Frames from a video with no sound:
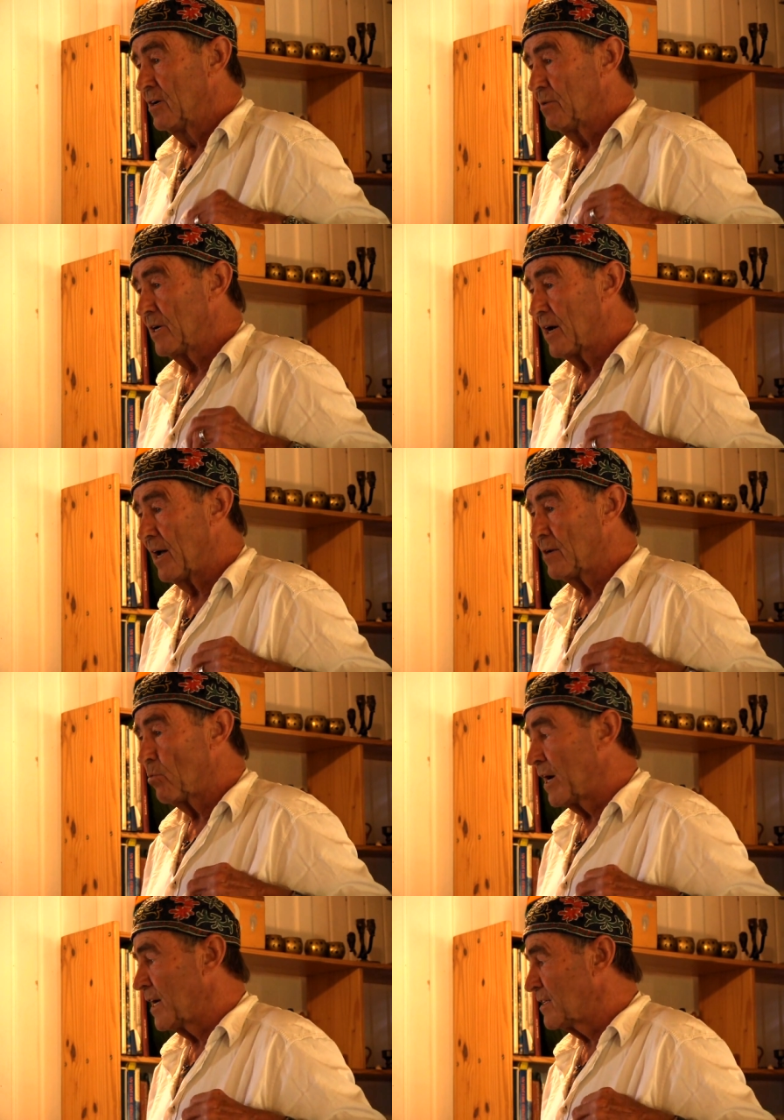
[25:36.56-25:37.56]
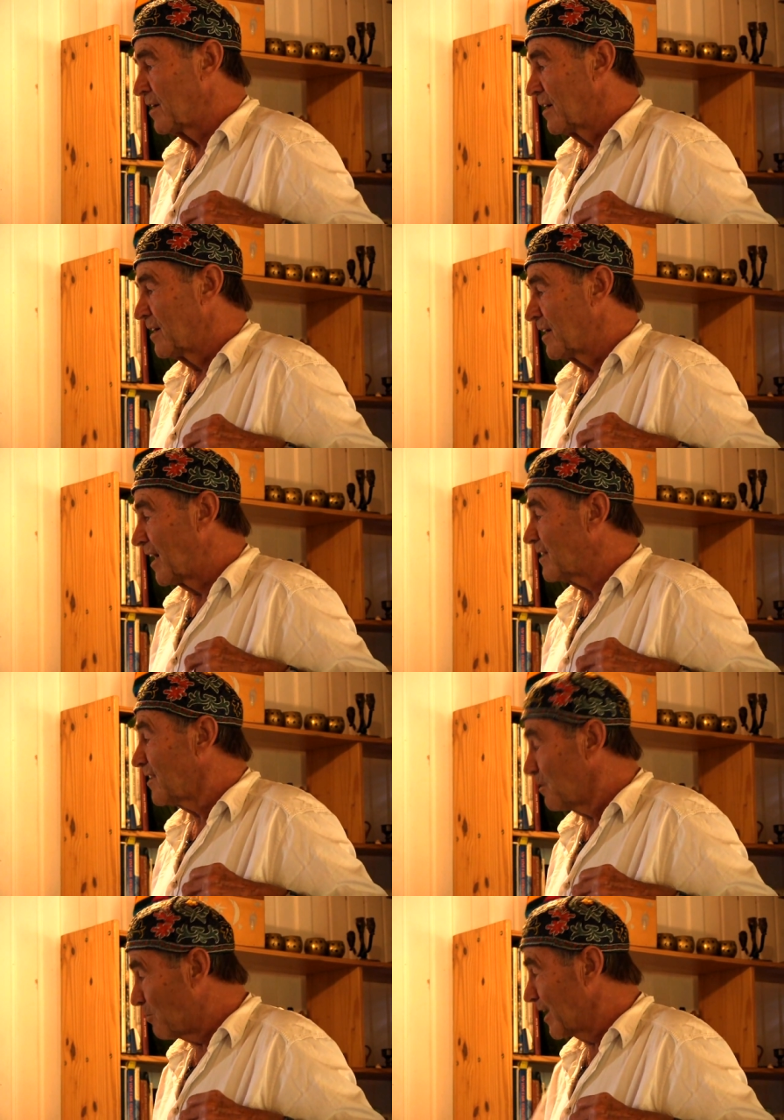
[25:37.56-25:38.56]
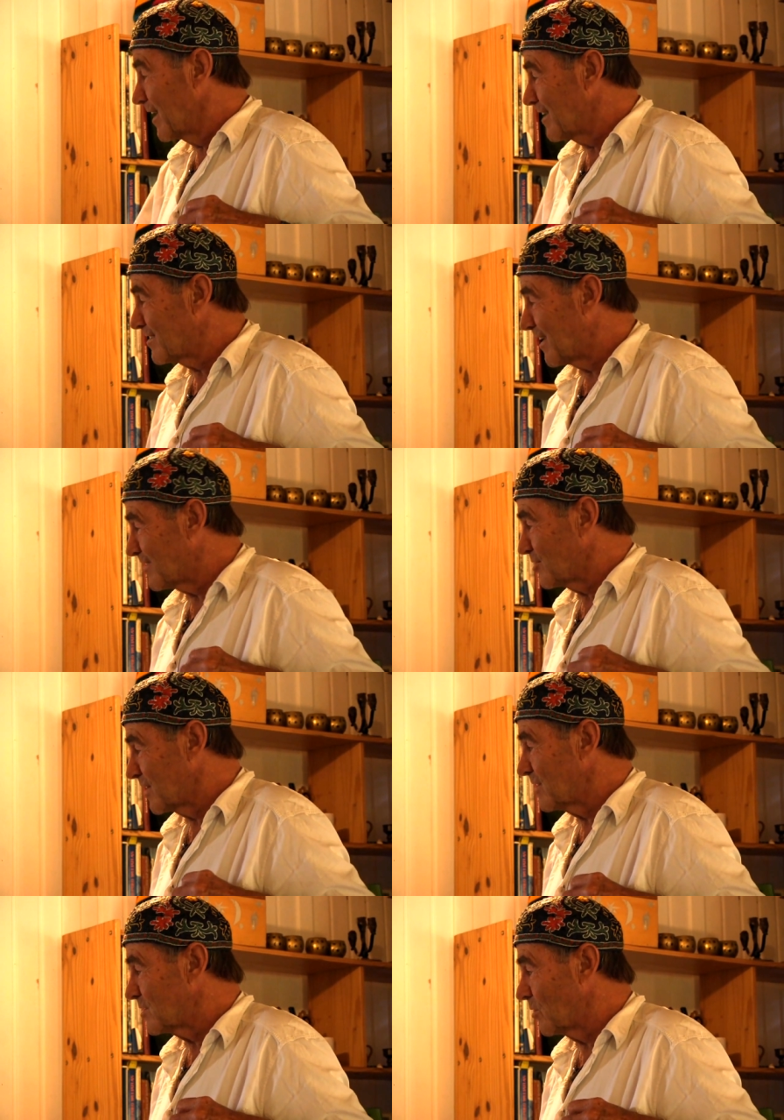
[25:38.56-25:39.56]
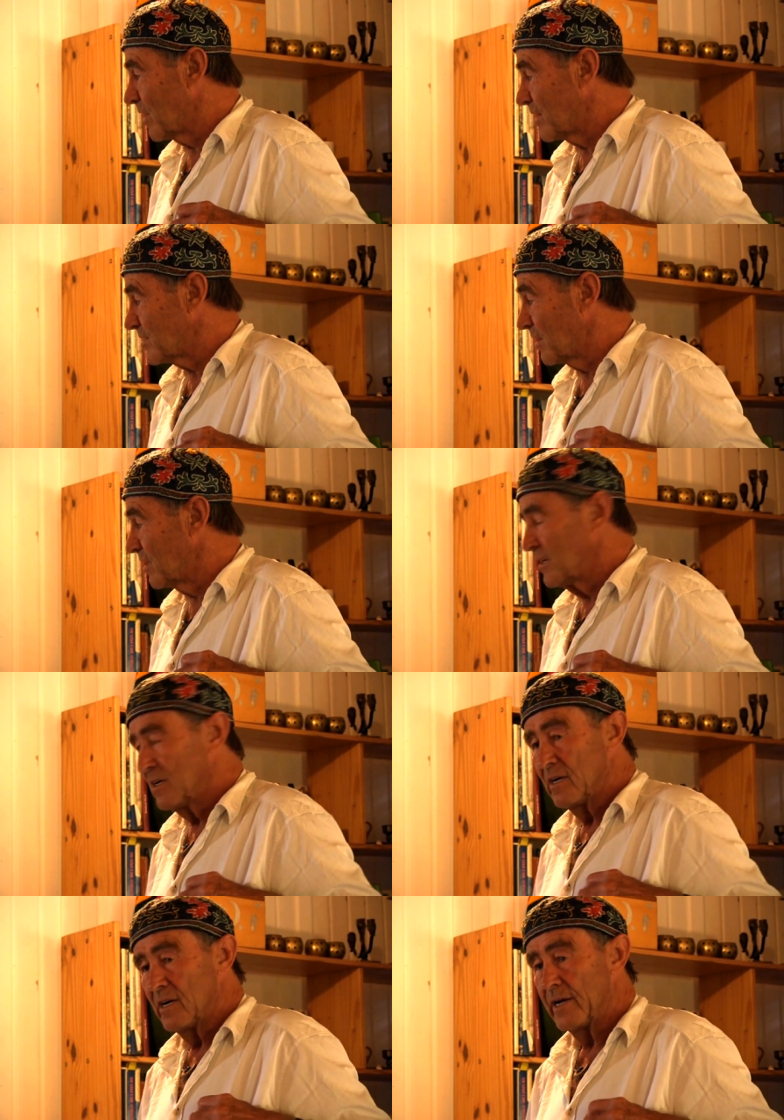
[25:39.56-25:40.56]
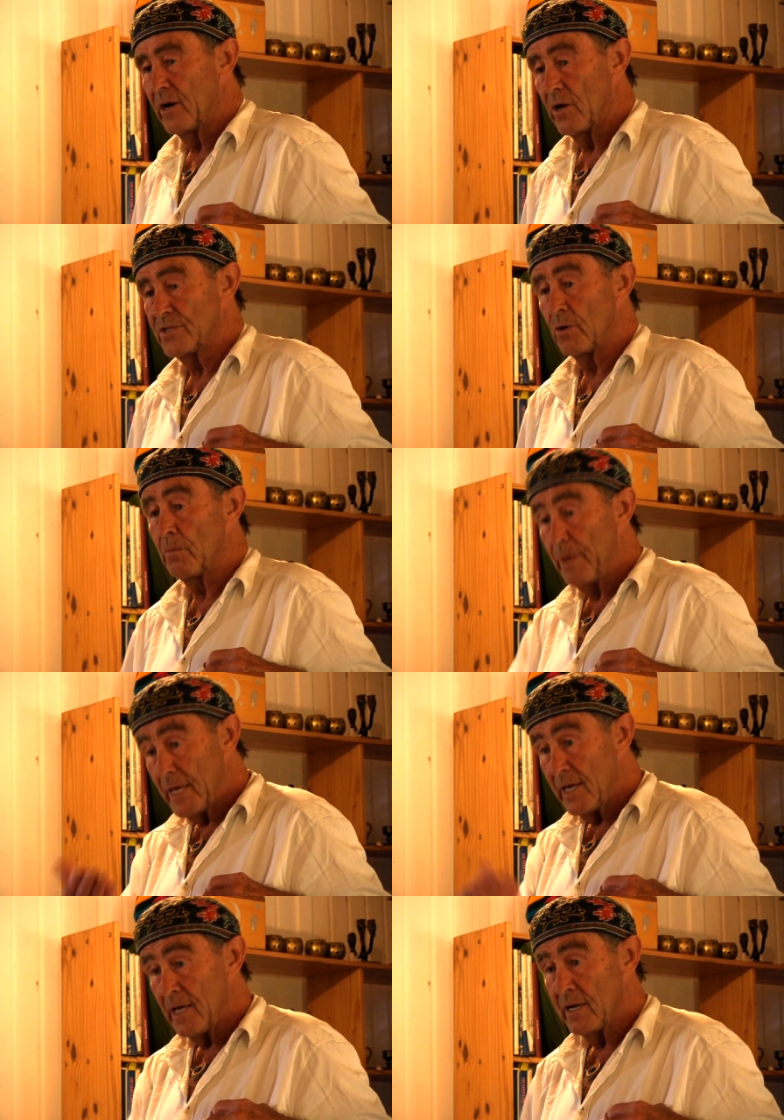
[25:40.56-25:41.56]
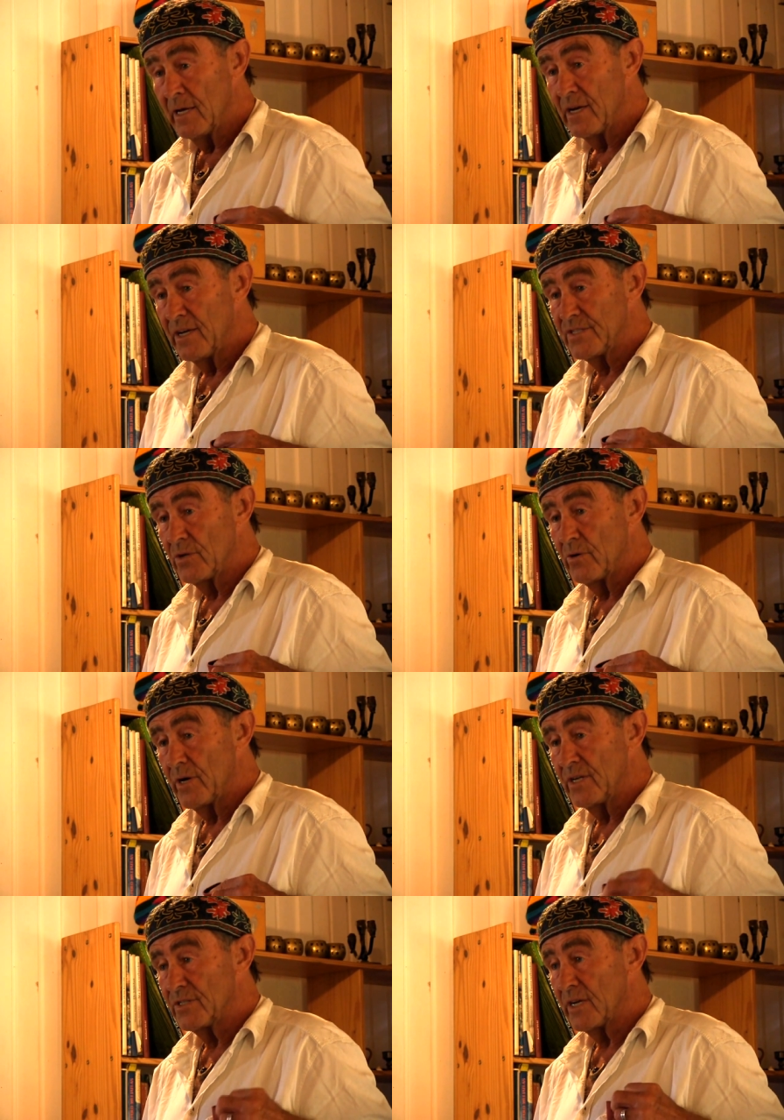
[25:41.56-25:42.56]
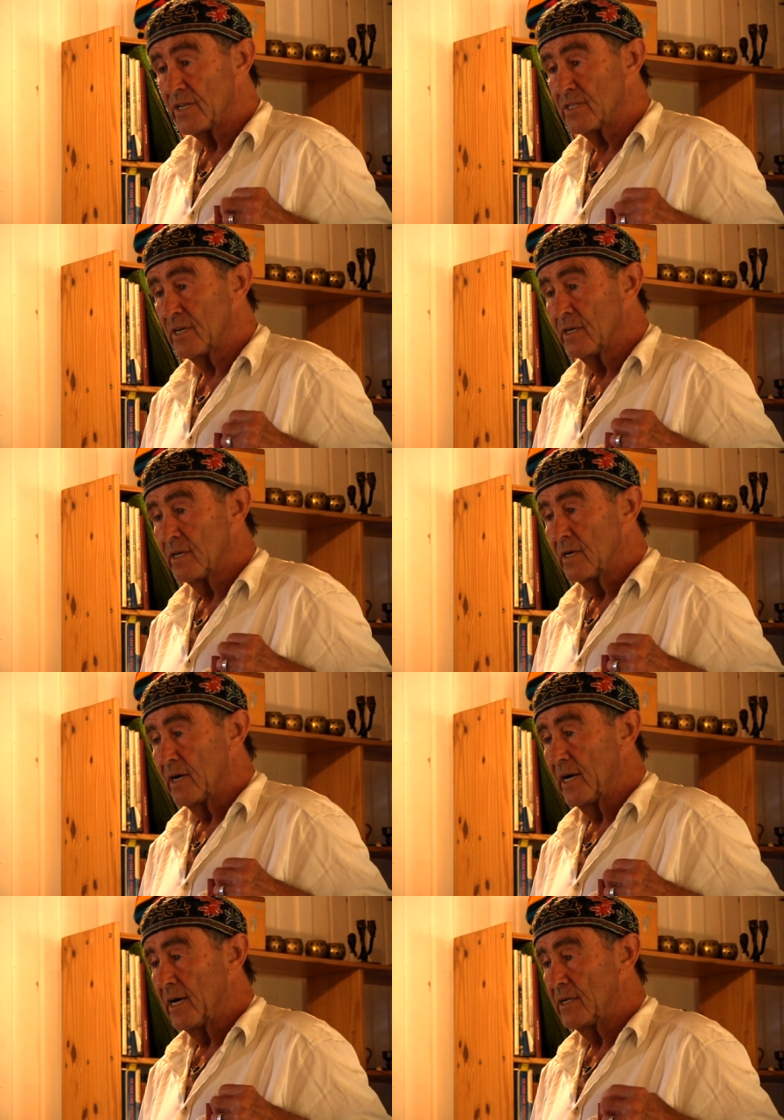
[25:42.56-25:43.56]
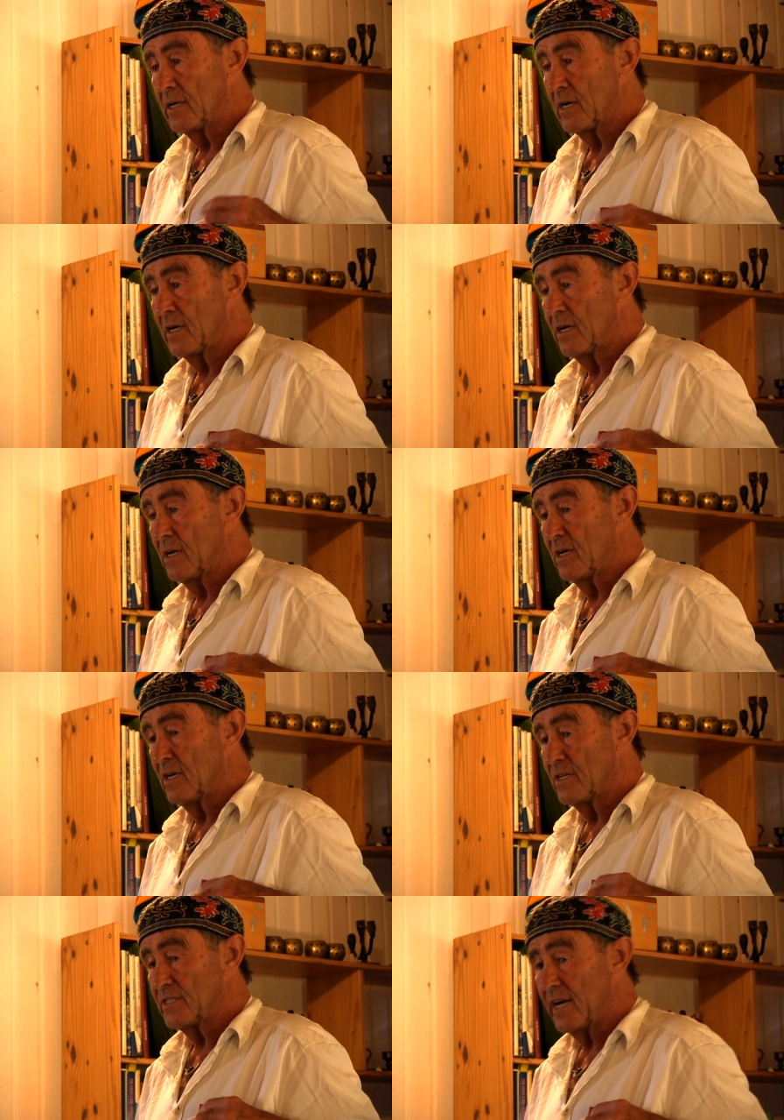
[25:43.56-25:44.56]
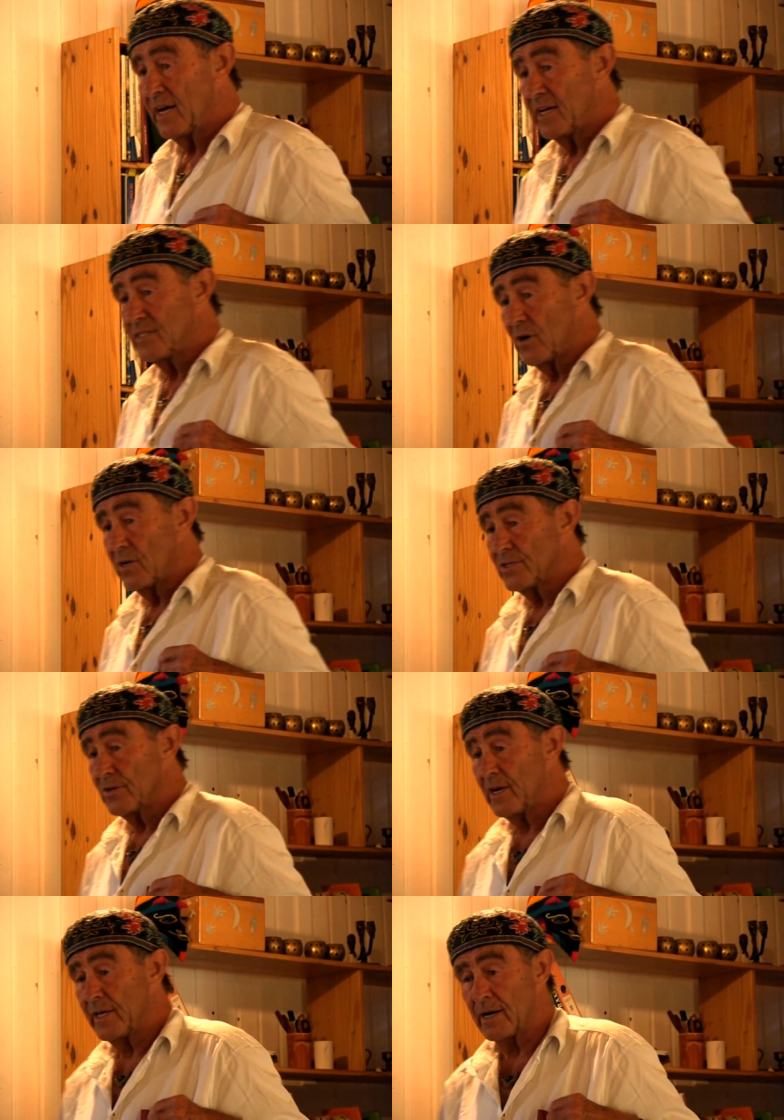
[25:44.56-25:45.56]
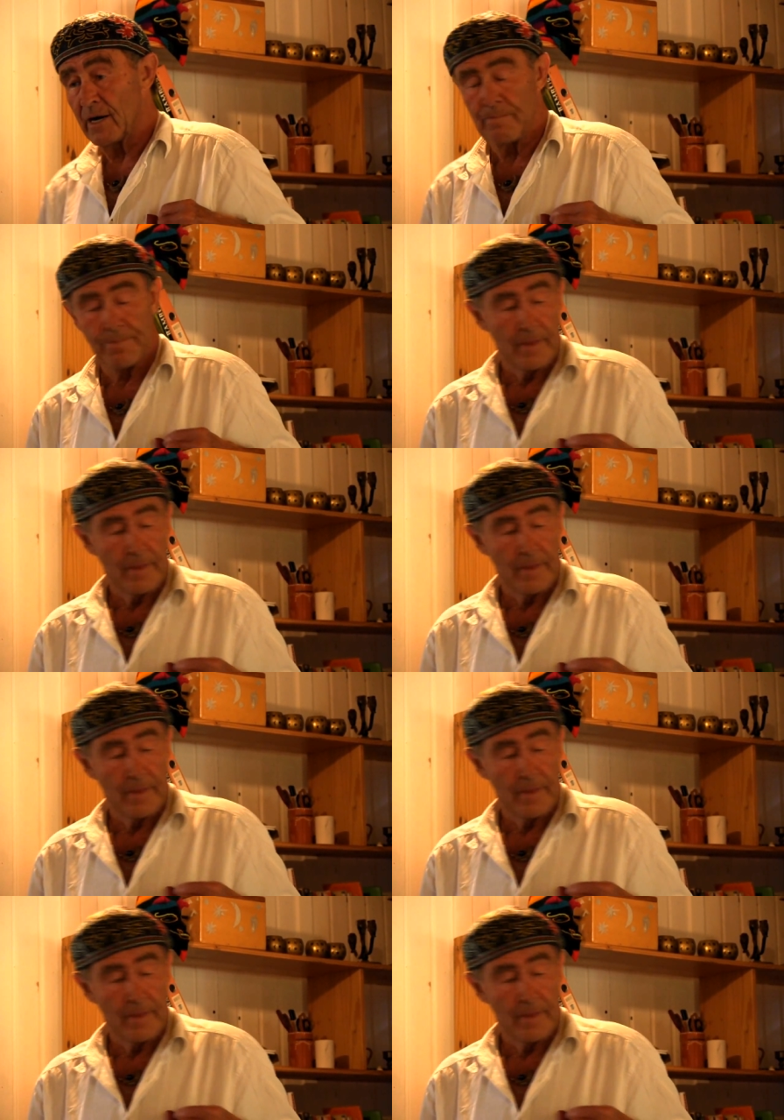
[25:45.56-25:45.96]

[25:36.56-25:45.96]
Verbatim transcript: We can't wait until bringing such things together. And also B is doing this. And there it's also clear,